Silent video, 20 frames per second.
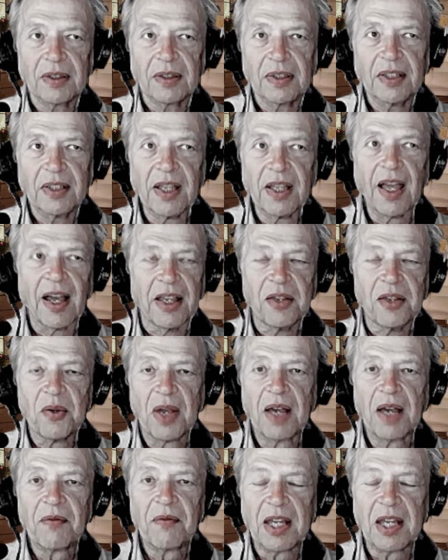Yeah, you
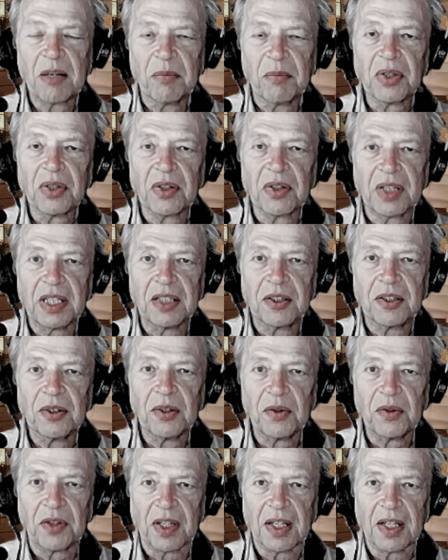have that ability to
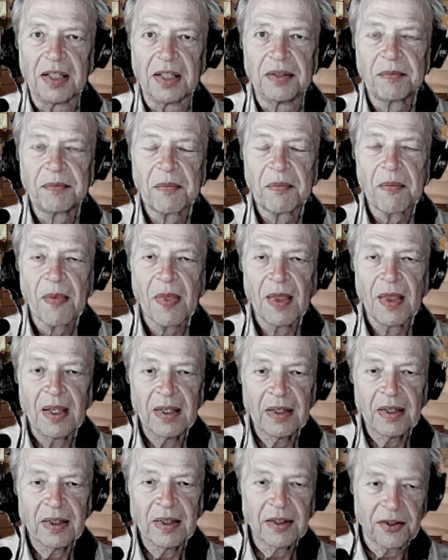do that.
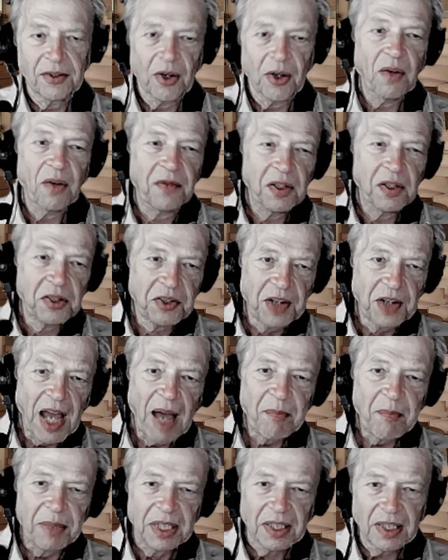So if you
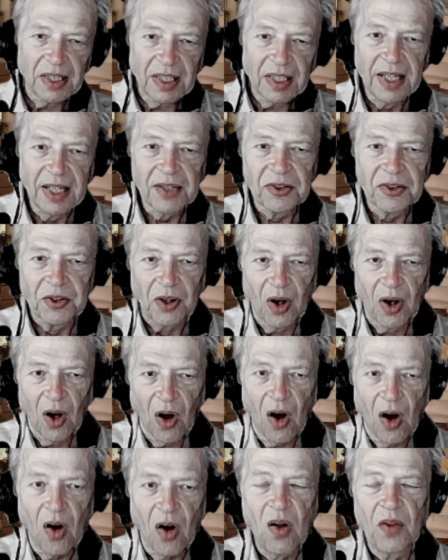stop and list
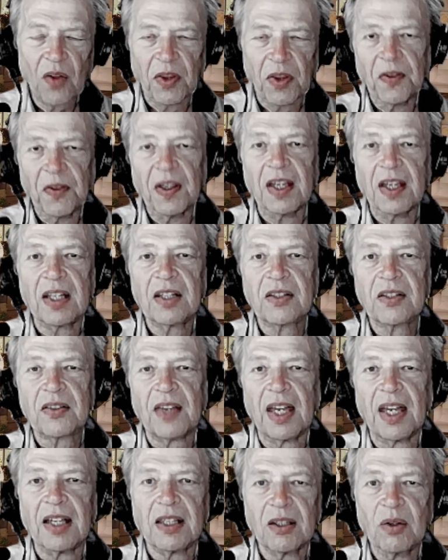all the things
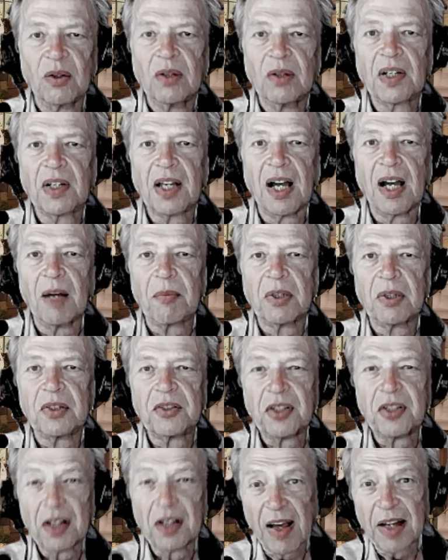that you have
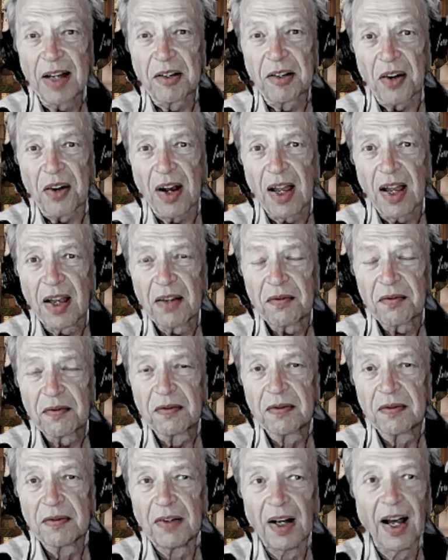accomplished, you know how to drive?
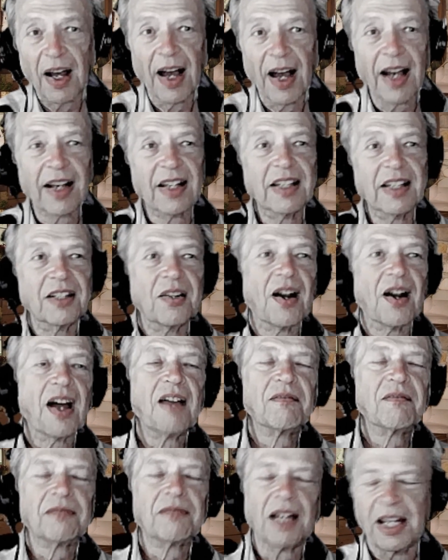I can
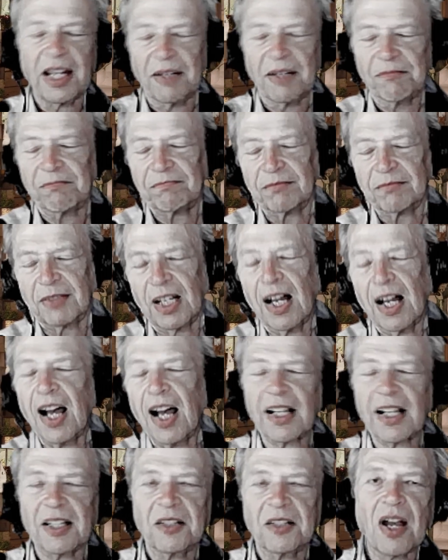drive. Hey,
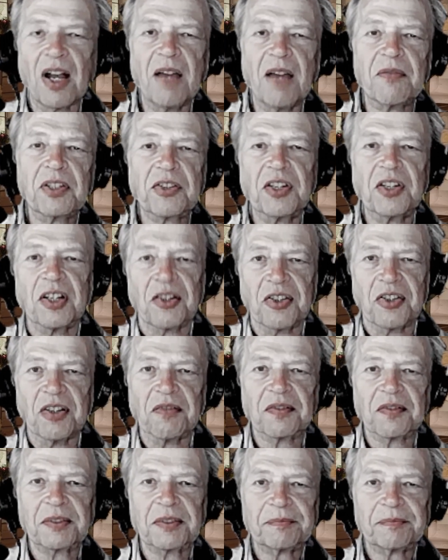I can drive a stick shift.